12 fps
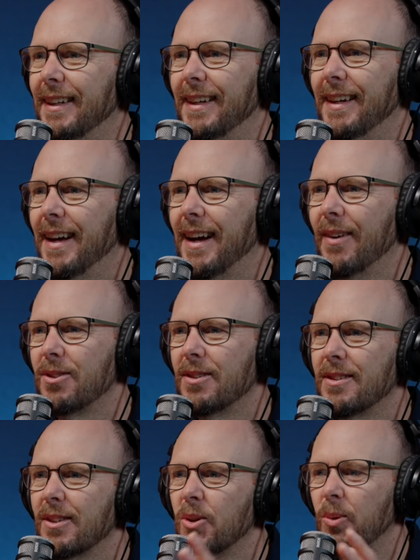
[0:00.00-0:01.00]
uh, which
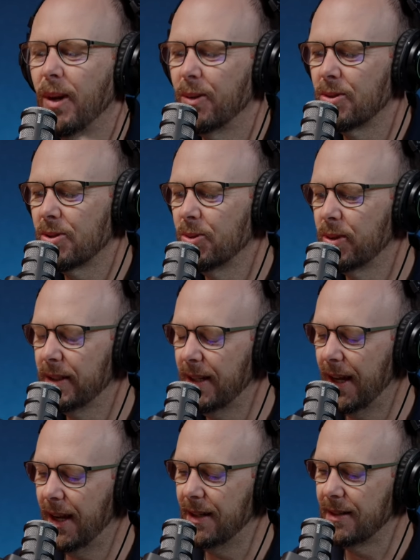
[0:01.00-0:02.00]
is a cool old story.
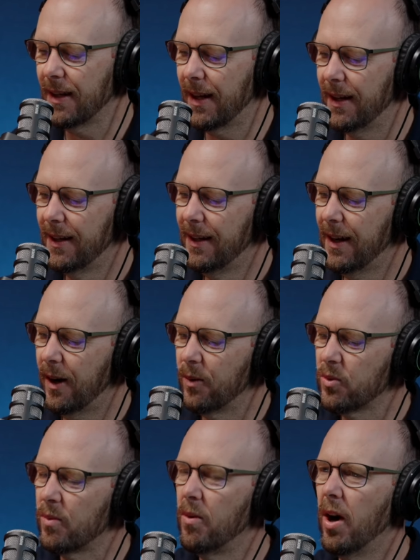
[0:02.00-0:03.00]
And uh, I
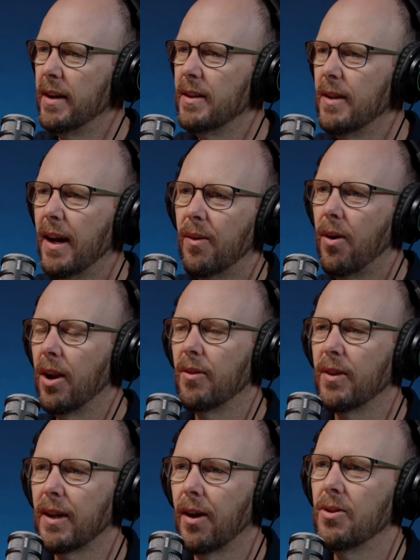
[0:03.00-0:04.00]
was reminded how
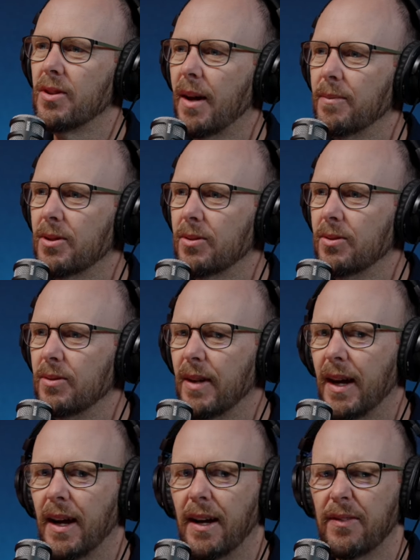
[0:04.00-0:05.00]
Oliver goes up to,
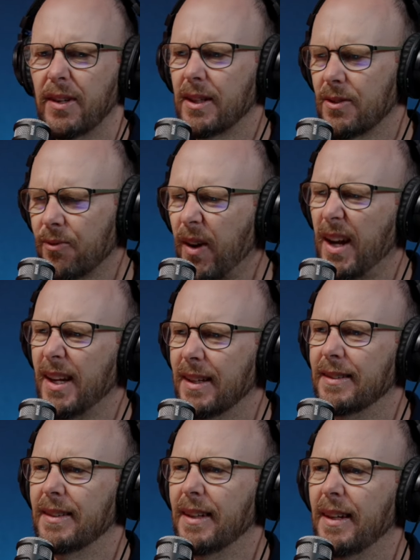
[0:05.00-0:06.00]
uh, I think it's
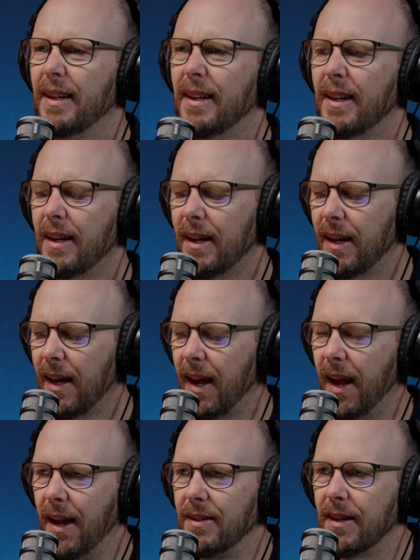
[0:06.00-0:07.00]
Fagin,
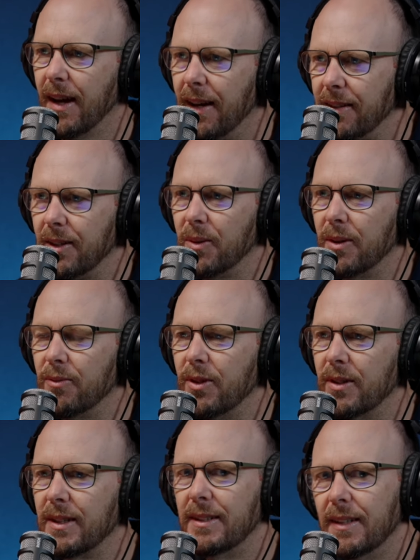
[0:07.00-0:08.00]
and, uh, you know, in a
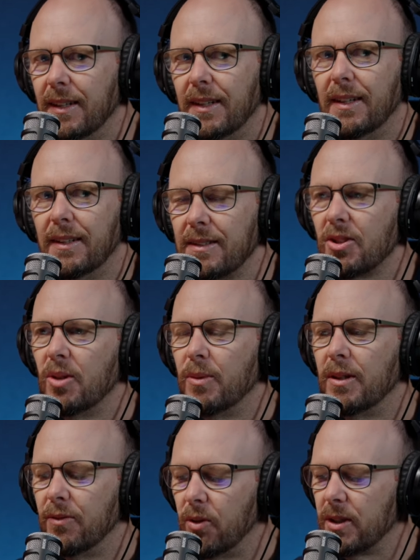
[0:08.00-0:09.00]
very
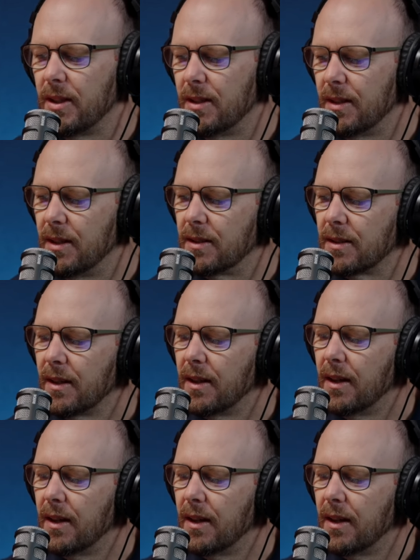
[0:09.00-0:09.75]
timid voice he says,